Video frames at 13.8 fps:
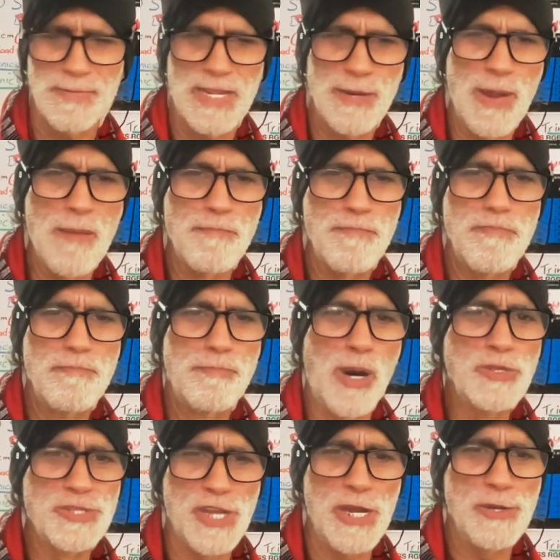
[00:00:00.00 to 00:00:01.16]
Anyway,
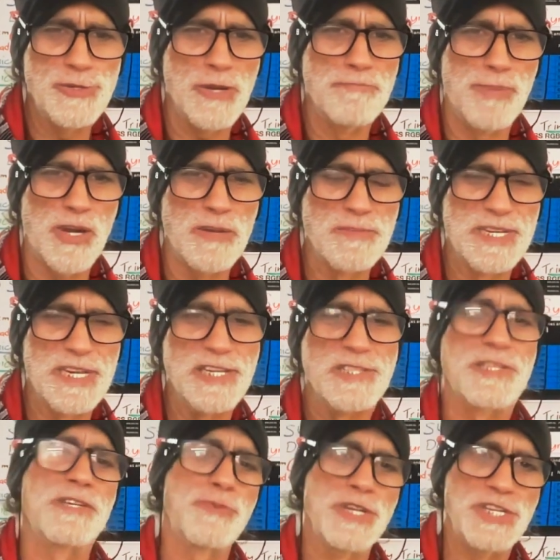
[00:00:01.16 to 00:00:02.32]
John Bonham says
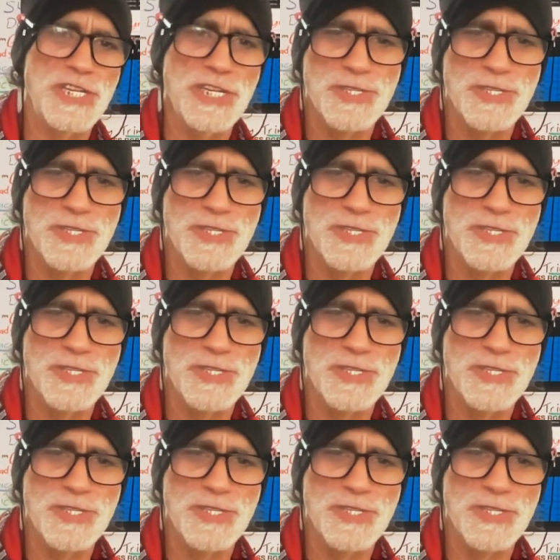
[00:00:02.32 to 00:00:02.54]
to Richie,